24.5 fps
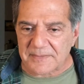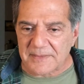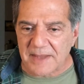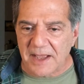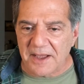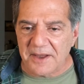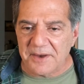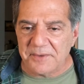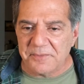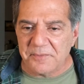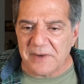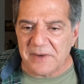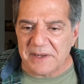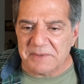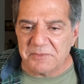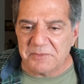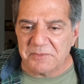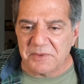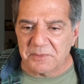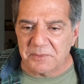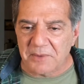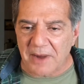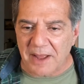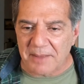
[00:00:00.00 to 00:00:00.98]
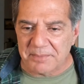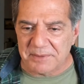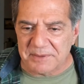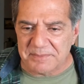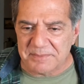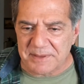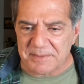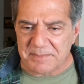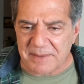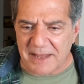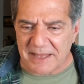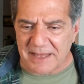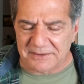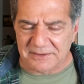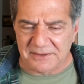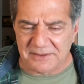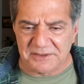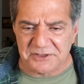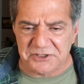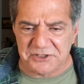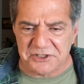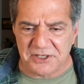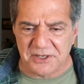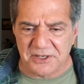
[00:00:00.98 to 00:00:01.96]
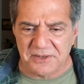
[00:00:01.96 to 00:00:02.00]
When will Robin be back
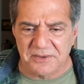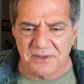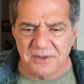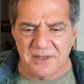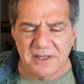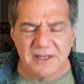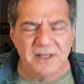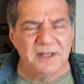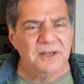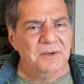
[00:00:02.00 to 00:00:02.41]
on the show?